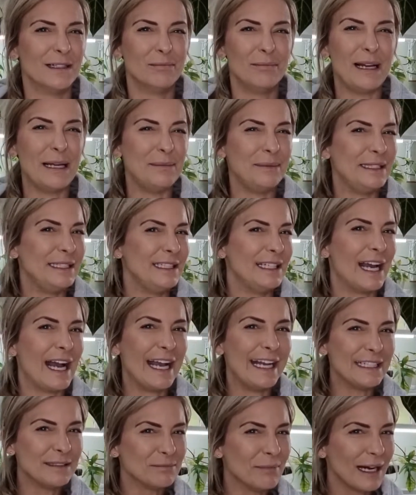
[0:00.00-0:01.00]
maybe
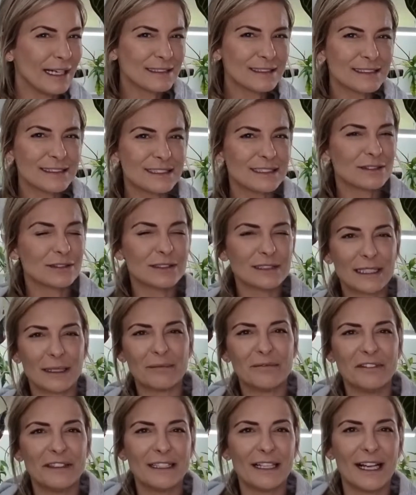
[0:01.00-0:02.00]
8 months or
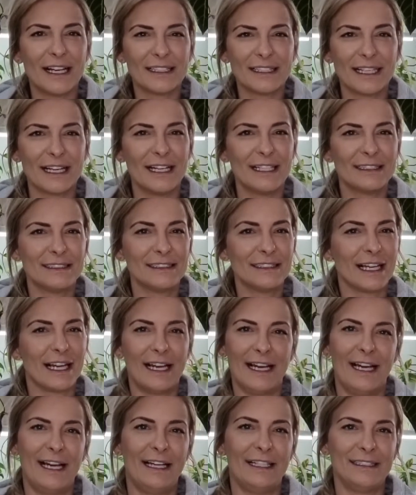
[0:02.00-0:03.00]
something like that,
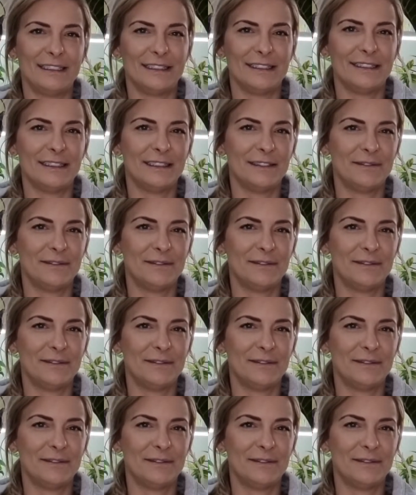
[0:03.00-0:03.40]
and